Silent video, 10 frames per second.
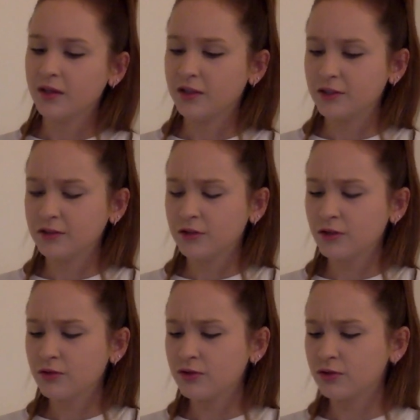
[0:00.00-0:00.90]
A
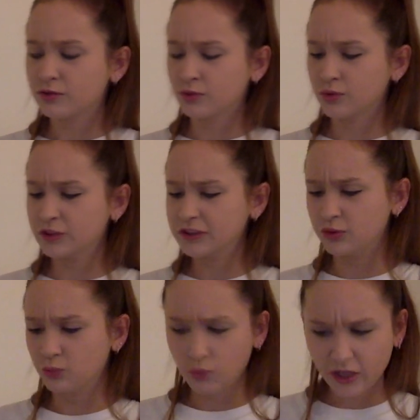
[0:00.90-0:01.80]
local
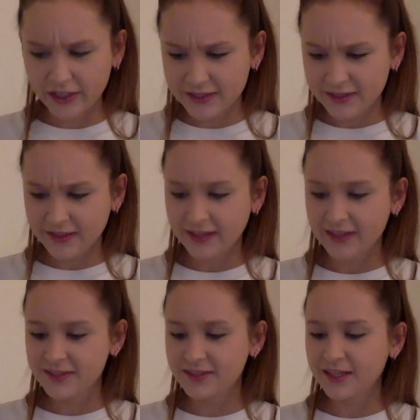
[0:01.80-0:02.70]
what?
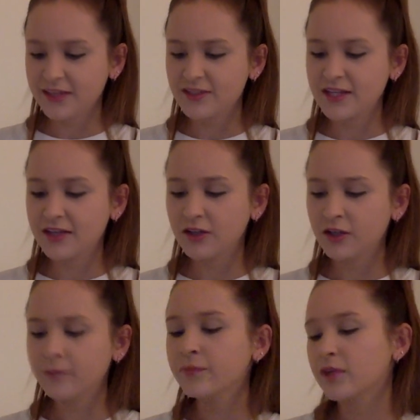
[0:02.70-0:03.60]
Asked the caretaker.
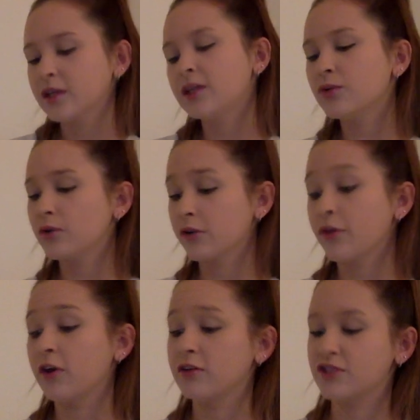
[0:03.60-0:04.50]
An
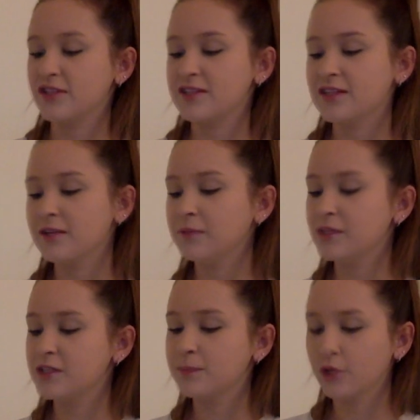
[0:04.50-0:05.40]
ornithologist. It
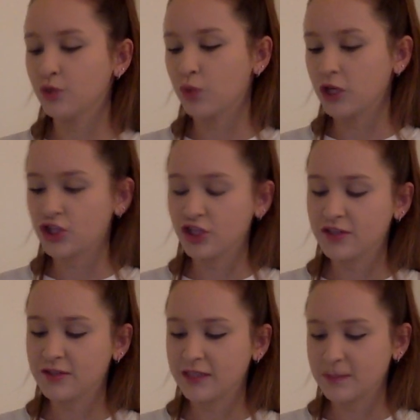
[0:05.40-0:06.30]
means bird
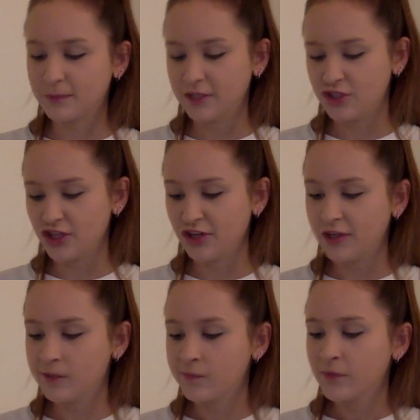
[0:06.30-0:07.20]
watchers, explained Jerry.